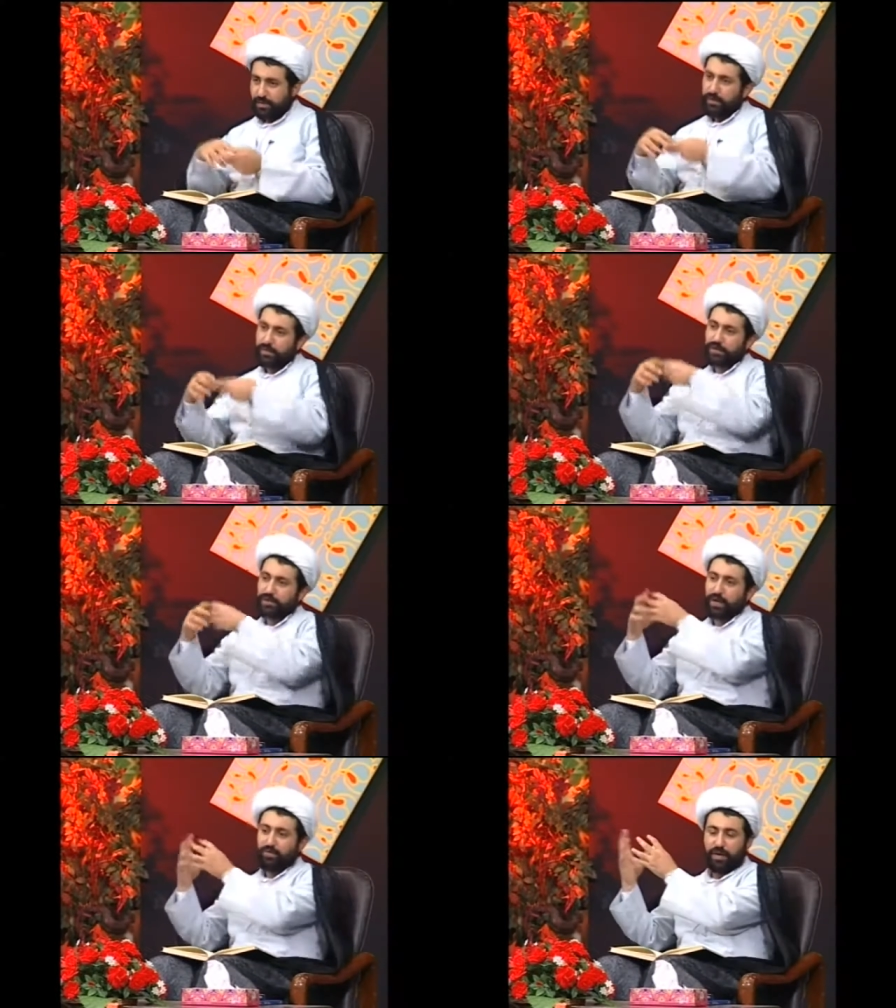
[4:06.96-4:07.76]

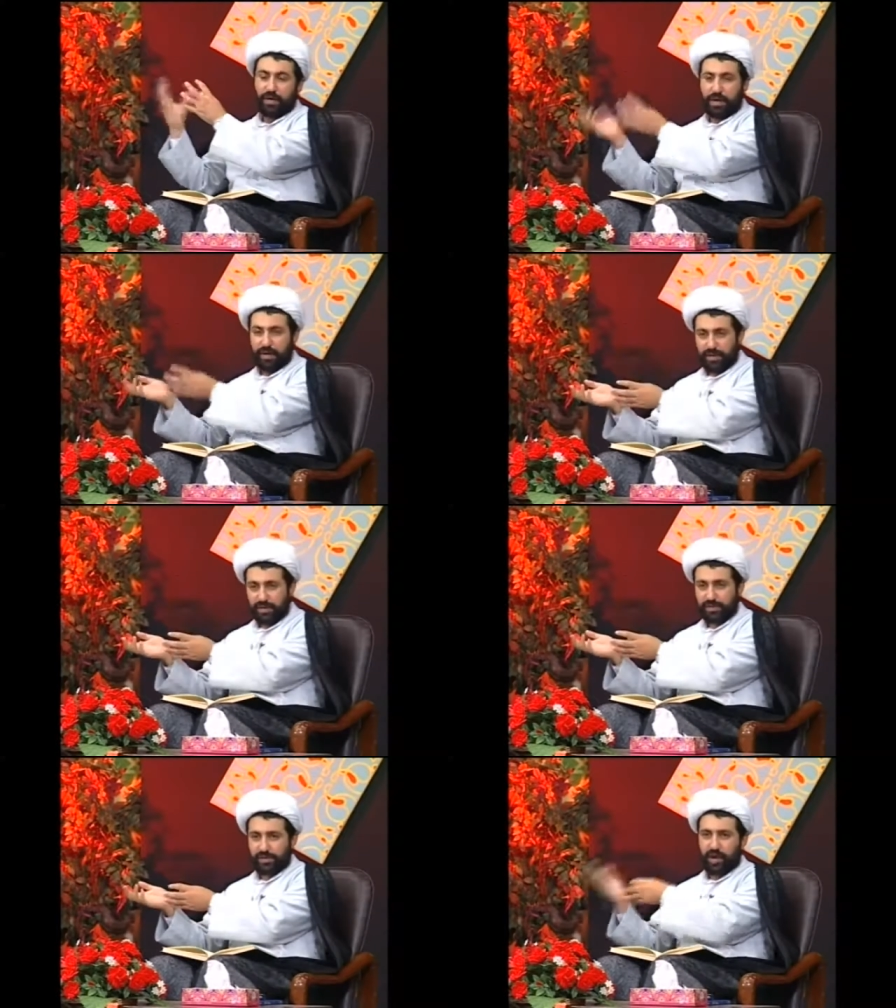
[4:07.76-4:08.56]
someone
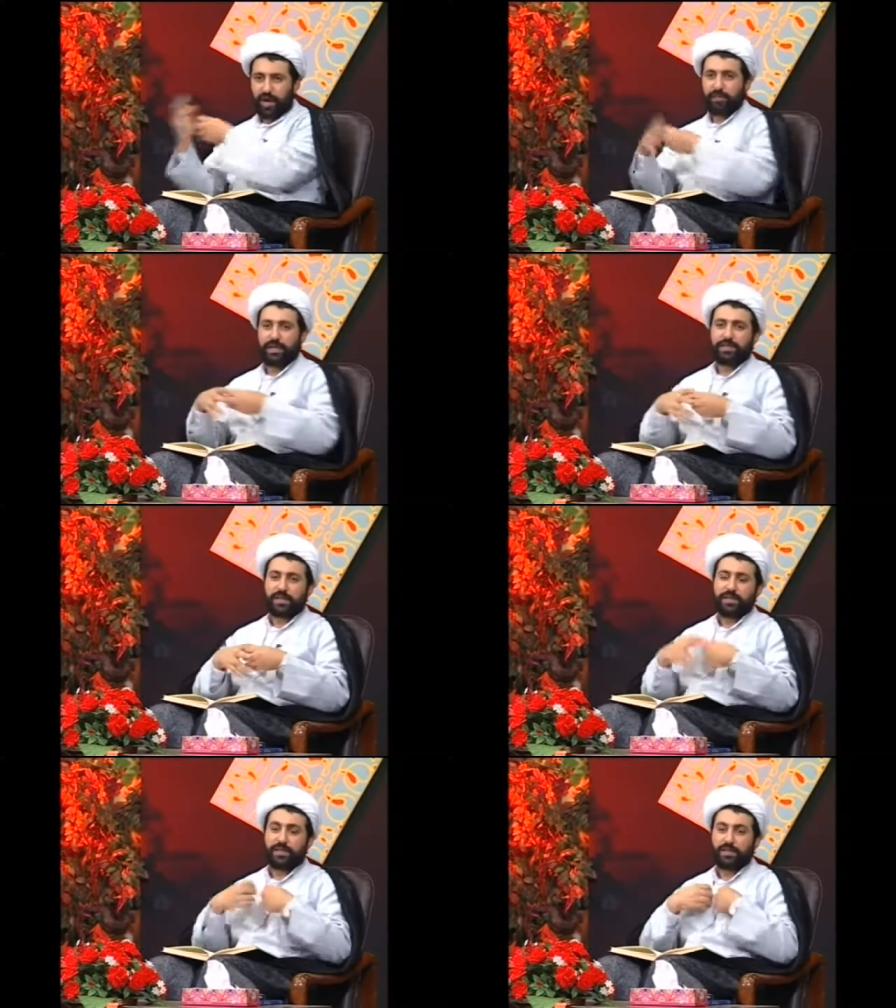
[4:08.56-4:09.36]
else comes and
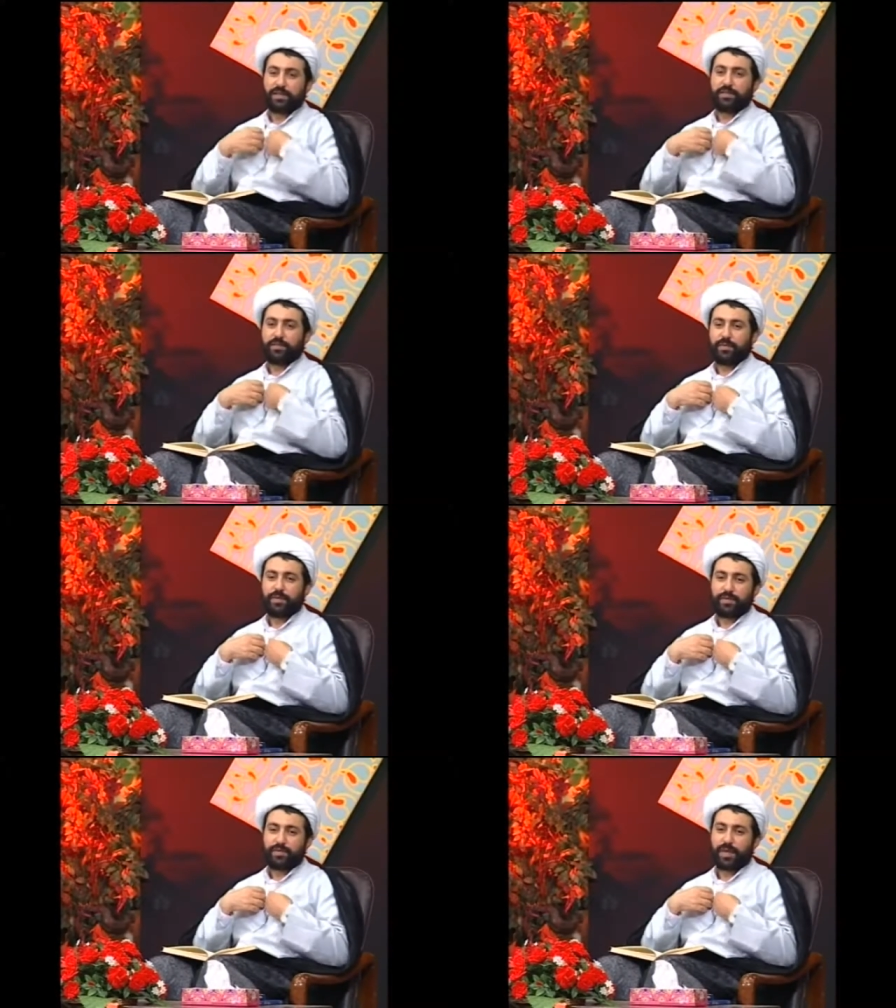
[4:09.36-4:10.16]
says, This is
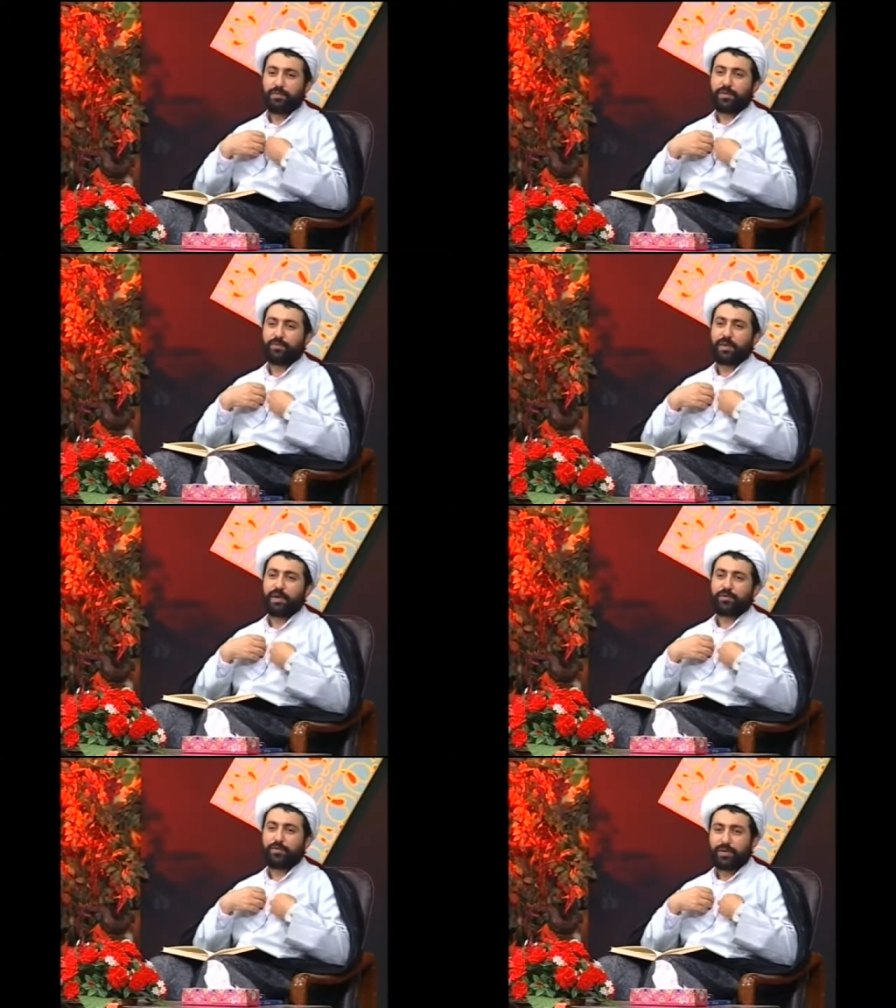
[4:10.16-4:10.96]
something
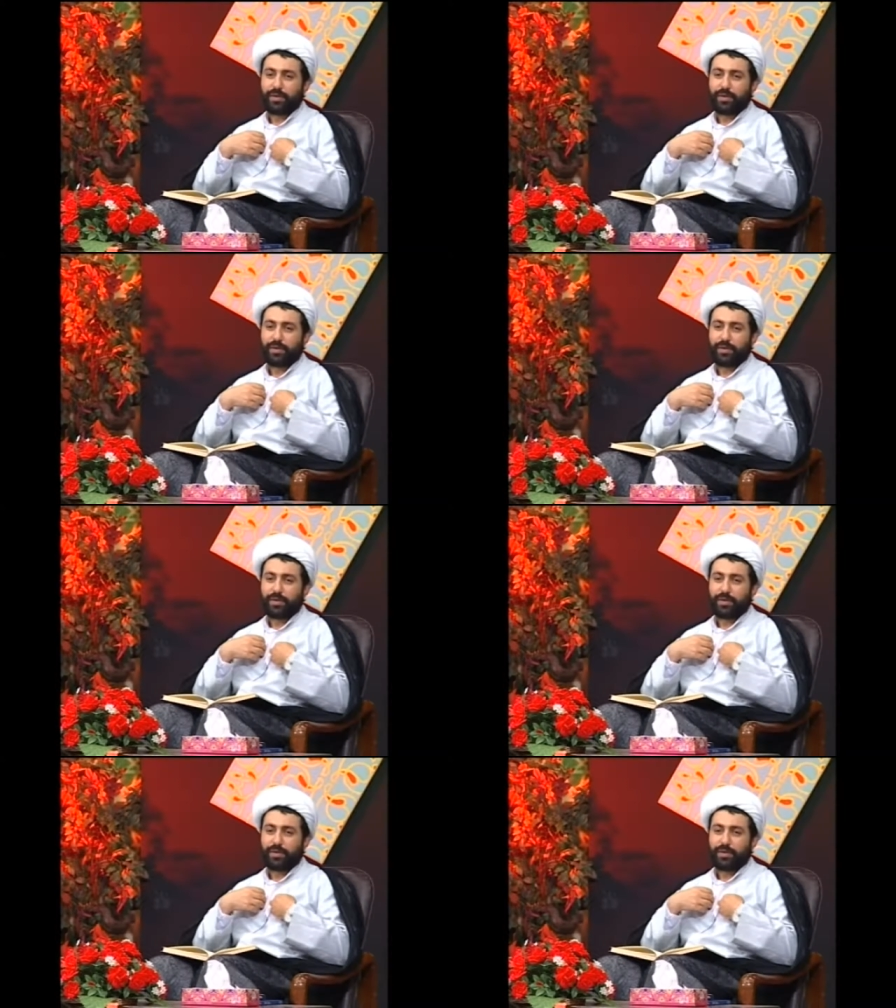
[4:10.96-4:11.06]
belong to me.